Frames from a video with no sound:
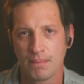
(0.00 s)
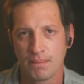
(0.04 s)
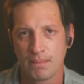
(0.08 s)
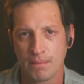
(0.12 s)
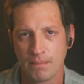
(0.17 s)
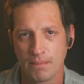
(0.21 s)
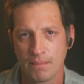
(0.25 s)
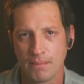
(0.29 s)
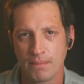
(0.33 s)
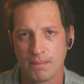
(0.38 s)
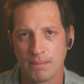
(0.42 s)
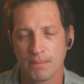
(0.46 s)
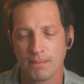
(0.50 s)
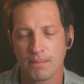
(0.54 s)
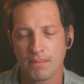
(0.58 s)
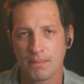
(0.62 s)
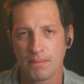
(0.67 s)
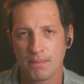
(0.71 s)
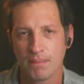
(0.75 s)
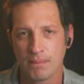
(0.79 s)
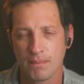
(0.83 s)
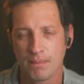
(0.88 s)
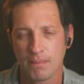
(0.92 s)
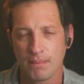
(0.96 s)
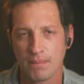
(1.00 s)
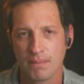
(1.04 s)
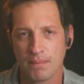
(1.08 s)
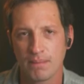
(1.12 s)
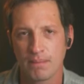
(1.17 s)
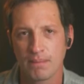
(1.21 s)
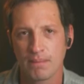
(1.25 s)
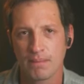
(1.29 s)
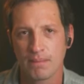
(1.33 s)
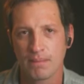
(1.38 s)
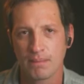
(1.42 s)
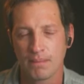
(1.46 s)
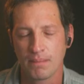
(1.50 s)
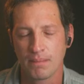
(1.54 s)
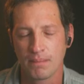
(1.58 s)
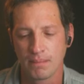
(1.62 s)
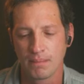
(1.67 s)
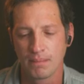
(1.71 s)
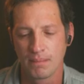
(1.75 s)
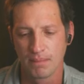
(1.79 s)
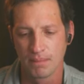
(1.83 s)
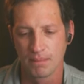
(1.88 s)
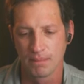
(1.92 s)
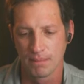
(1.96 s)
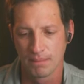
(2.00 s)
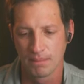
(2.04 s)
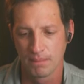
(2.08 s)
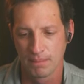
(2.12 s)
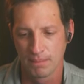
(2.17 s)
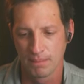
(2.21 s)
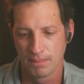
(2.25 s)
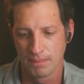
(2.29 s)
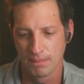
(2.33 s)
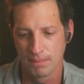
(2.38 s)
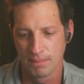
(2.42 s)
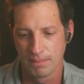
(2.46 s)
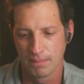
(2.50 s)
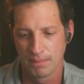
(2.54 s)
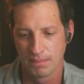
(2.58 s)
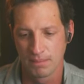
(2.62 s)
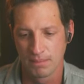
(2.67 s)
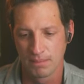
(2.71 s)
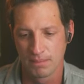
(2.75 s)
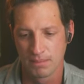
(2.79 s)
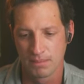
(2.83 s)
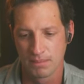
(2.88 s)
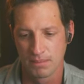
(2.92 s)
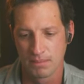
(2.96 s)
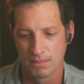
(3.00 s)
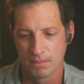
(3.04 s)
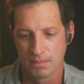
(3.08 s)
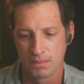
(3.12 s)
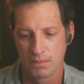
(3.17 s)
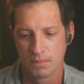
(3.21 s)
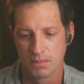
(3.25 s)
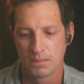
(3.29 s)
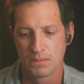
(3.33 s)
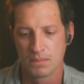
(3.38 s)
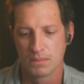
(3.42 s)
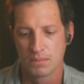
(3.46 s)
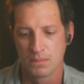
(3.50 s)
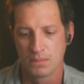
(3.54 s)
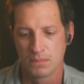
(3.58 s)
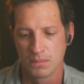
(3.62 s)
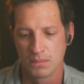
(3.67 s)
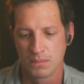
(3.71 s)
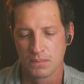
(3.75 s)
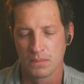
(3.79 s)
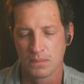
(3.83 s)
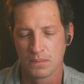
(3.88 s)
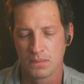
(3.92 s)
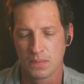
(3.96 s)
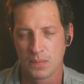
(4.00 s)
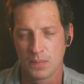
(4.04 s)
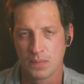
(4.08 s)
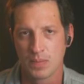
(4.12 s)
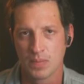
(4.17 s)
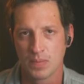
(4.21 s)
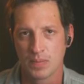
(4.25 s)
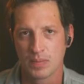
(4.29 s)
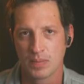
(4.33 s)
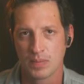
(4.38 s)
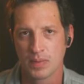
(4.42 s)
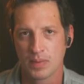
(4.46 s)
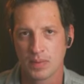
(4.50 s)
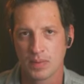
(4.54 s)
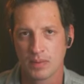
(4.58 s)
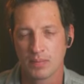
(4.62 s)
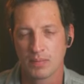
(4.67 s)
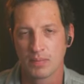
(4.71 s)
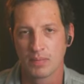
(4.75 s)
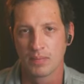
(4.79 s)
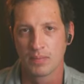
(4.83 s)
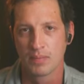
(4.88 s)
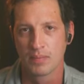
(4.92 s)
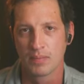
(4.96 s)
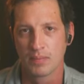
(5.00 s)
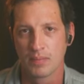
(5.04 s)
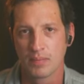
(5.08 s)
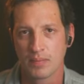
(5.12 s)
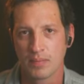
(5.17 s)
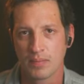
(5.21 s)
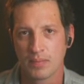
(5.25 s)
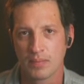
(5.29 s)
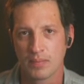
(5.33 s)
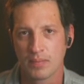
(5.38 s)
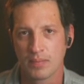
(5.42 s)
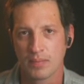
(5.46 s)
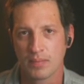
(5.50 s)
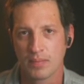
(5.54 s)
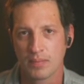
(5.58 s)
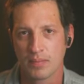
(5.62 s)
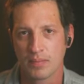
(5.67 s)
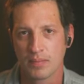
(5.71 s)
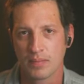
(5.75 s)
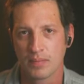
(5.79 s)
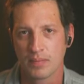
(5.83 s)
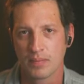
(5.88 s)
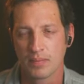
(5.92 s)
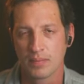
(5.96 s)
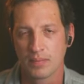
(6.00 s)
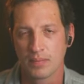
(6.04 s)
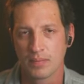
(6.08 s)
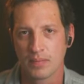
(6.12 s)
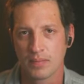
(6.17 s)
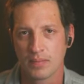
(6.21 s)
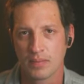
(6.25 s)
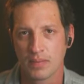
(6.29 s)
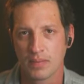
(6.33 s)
[no speech]